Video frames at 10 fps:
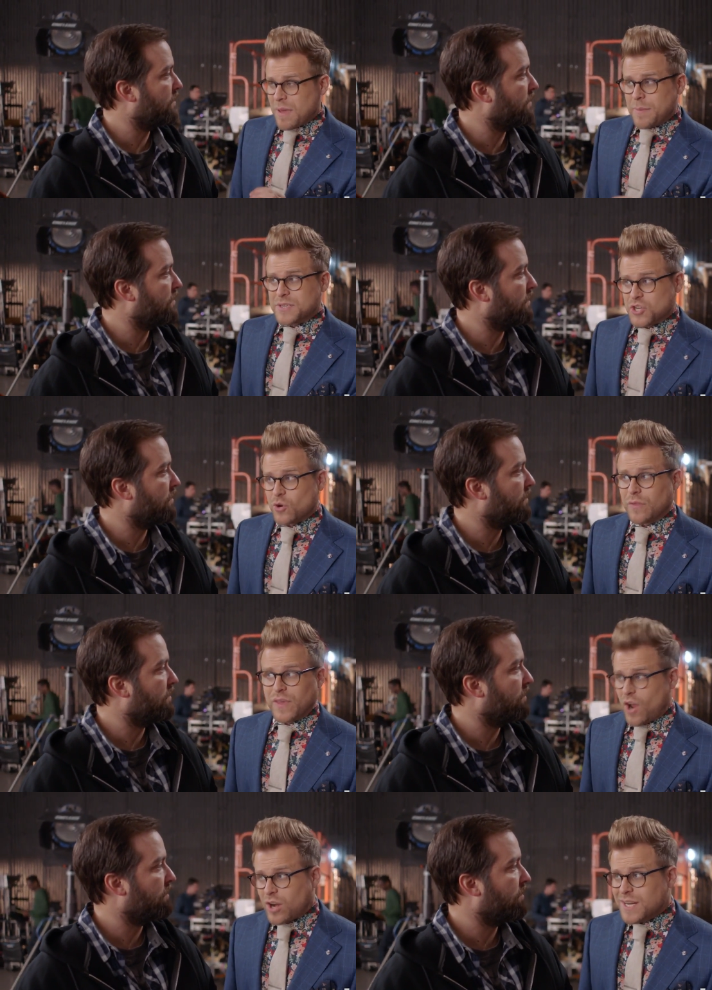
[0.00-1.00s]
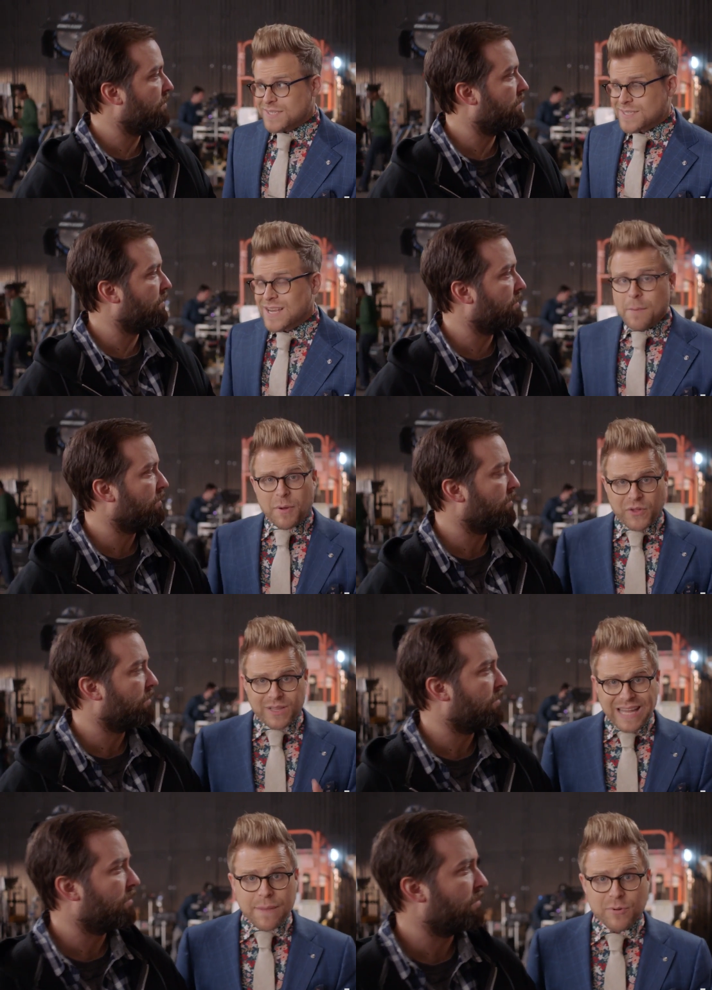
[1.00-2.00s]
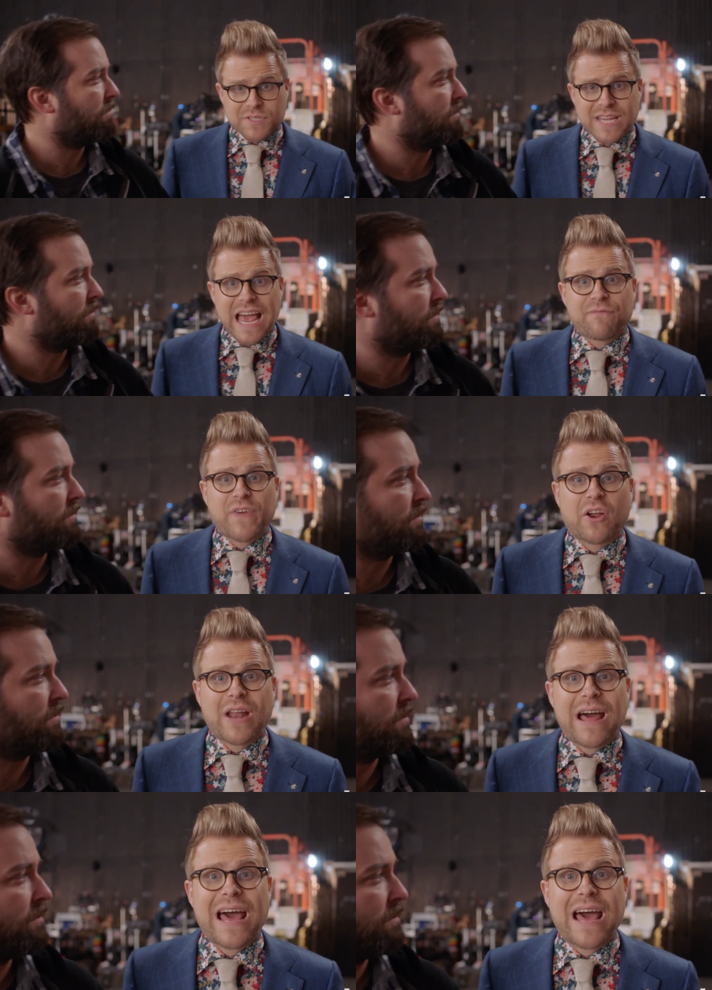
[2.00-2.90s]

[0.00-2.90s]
Speaker 1: may be screwing the artists, but the labels have figured out